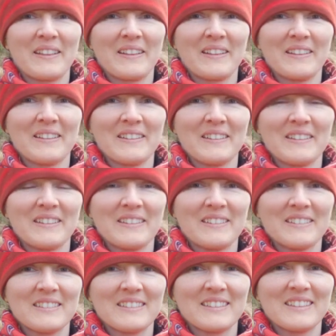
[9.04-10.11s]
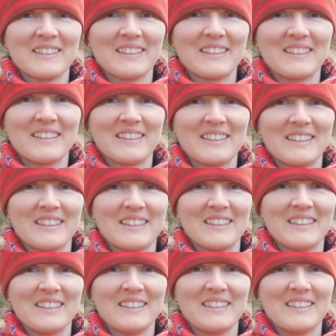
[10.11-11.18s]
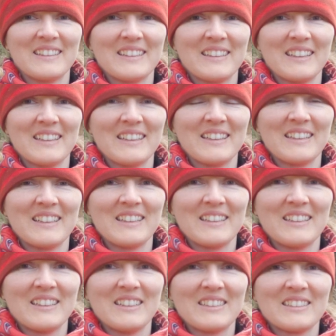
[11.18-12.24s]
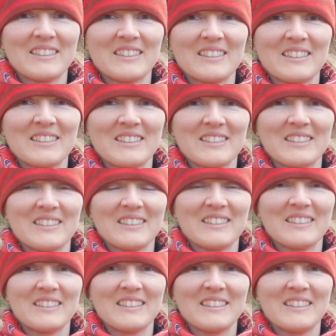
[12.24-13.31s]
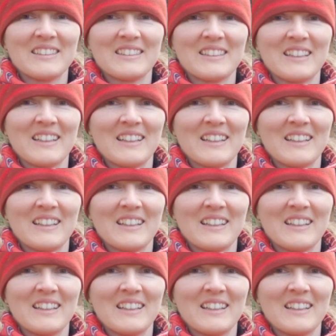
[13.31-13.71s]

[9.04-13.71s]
(silent)